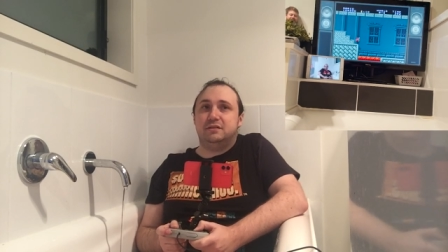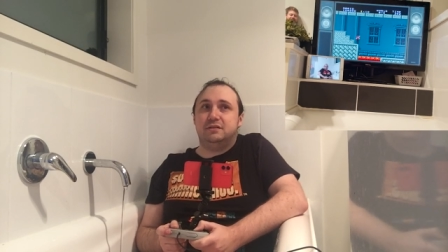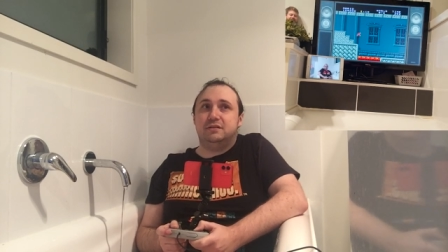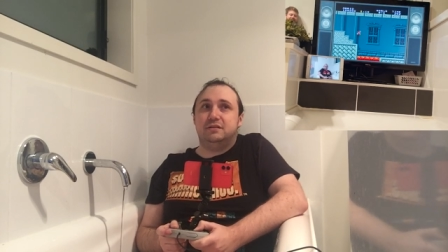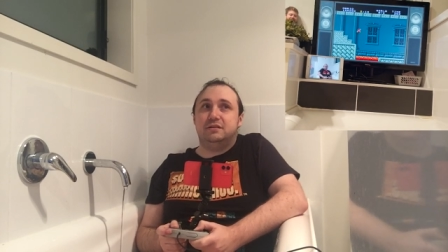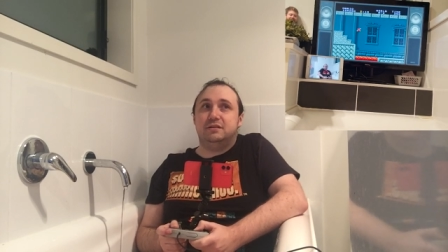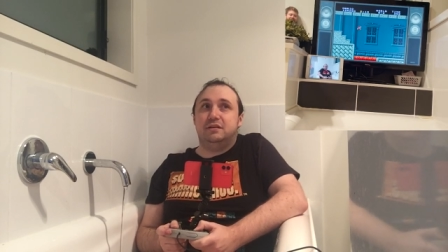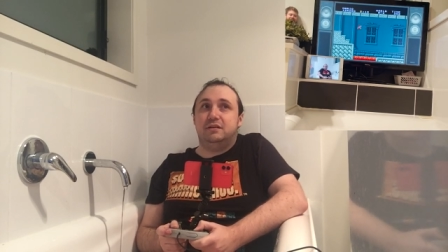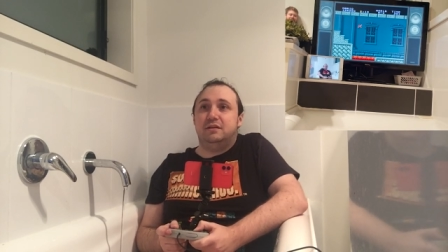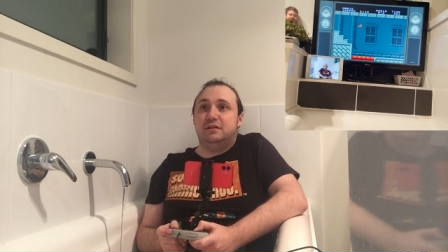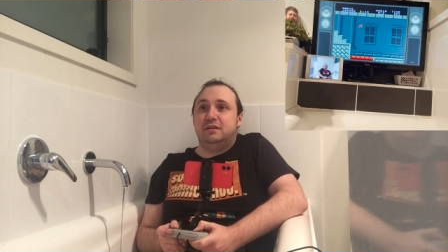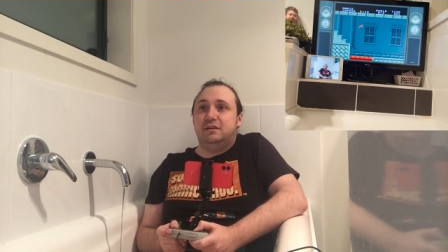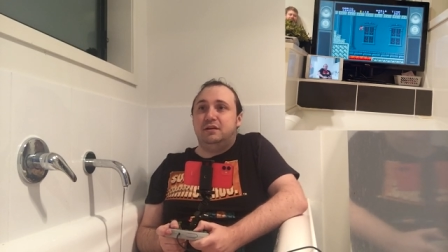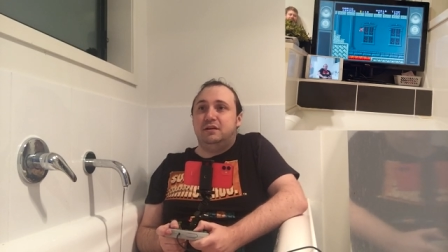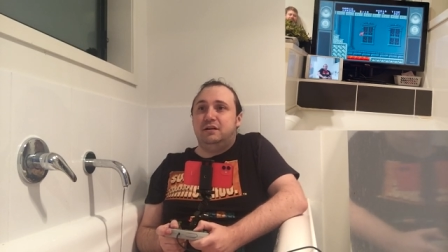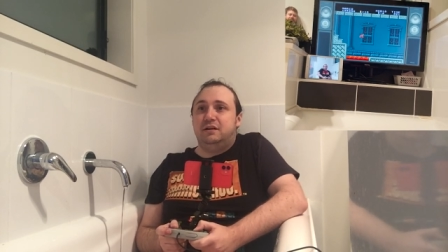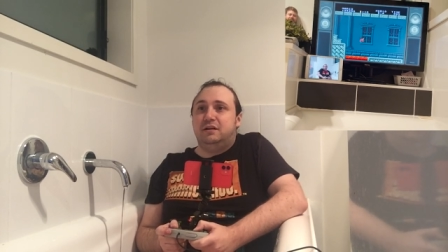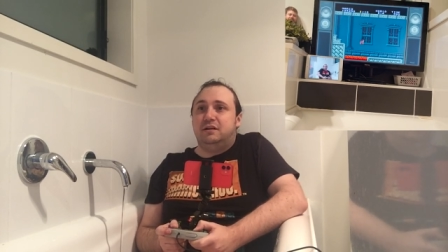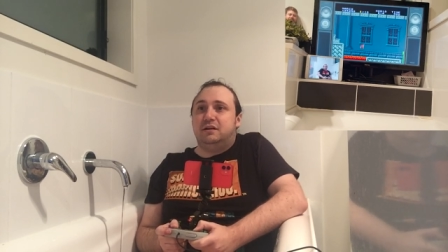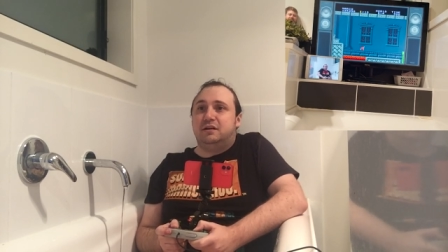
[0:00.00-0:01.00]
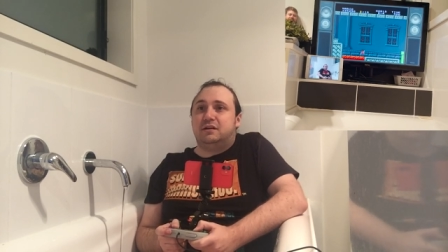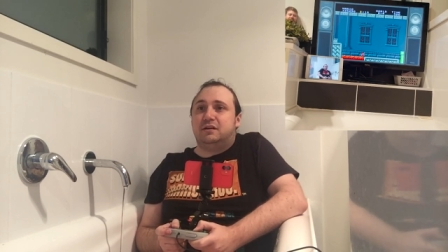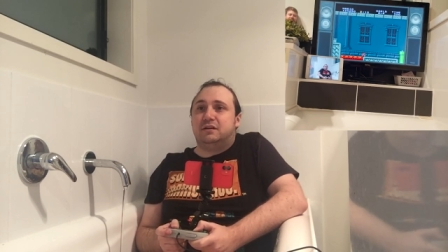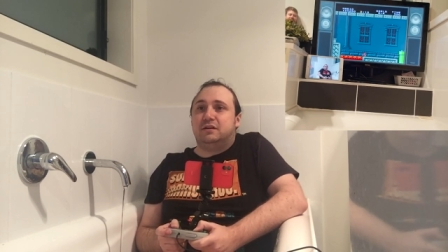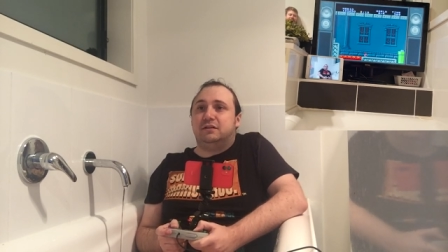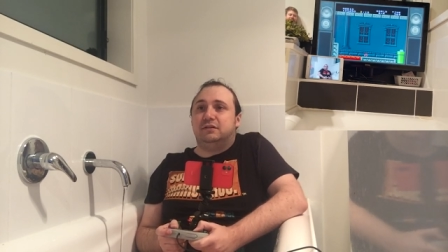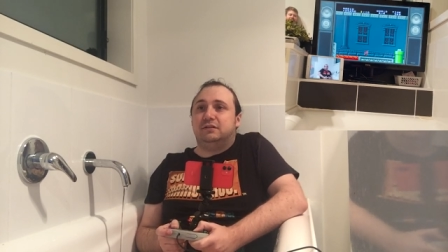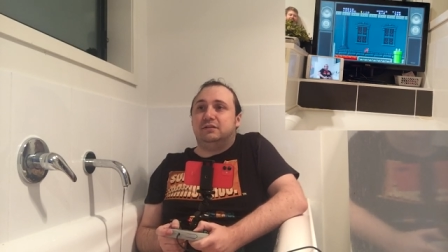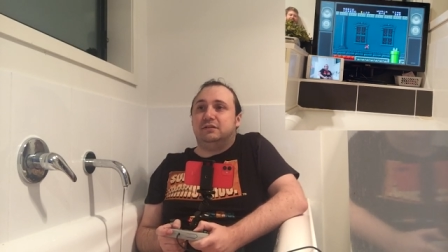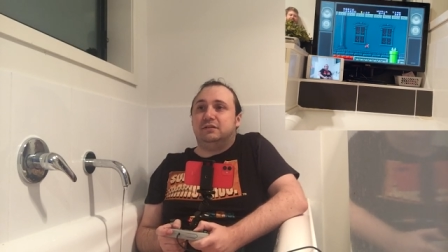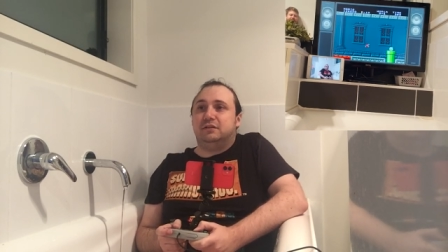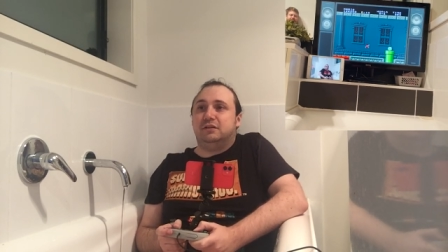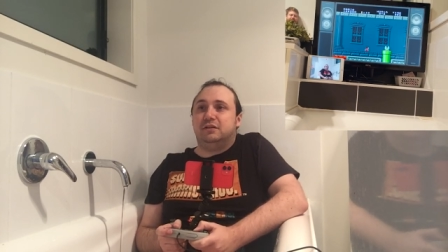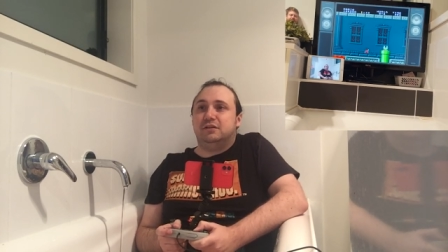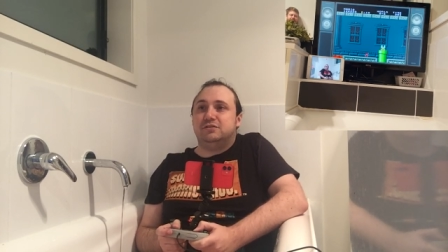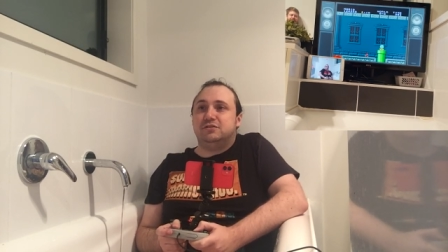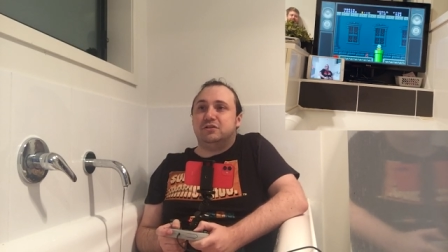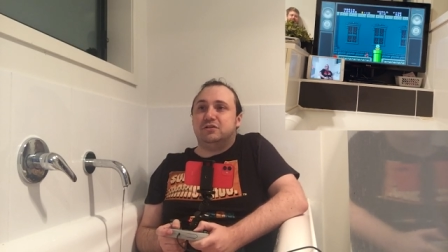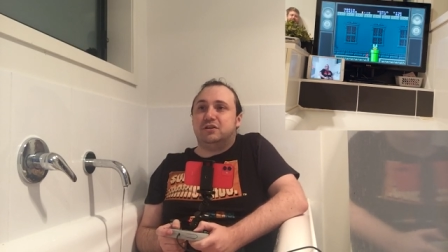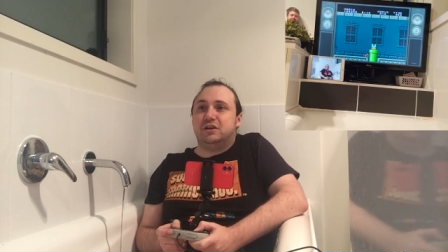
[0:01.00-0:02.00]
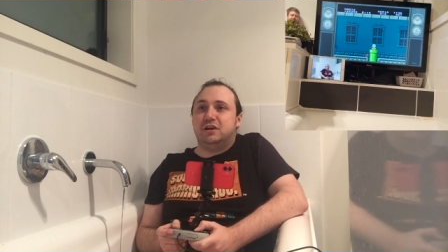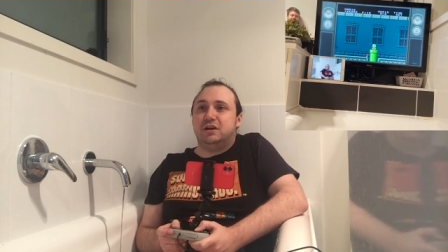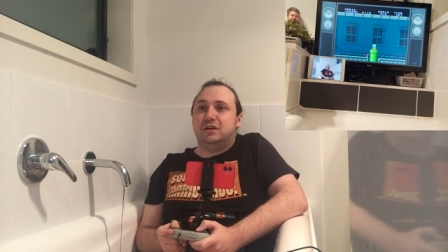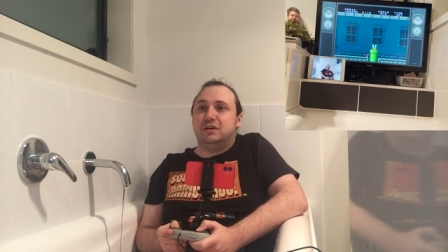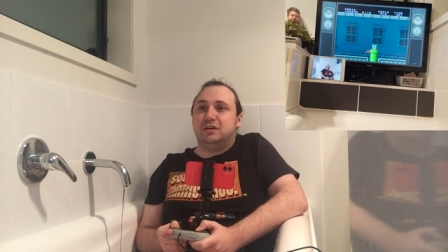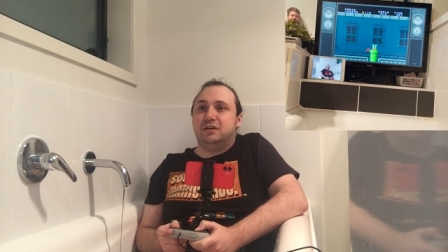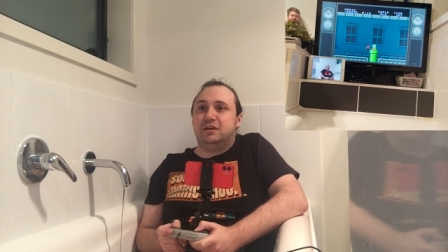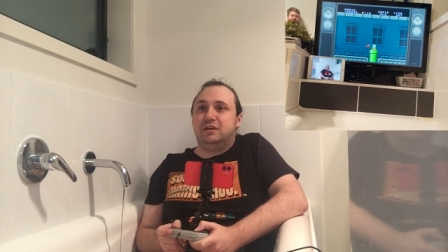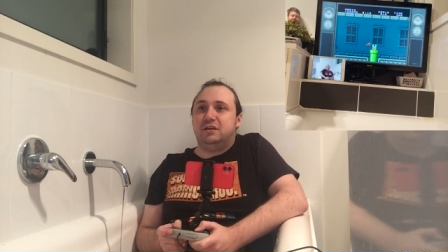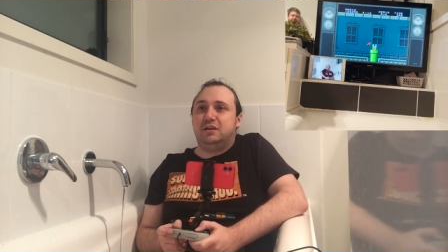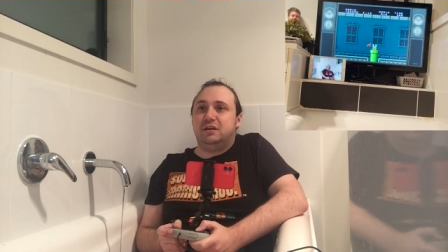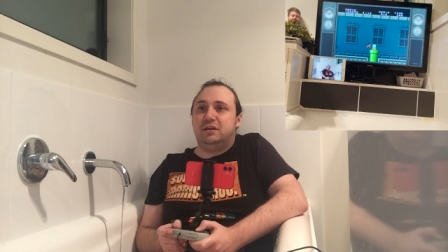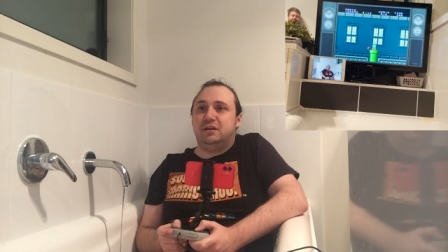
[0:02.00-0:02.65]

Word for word: You need to figure this shit out. It's okay.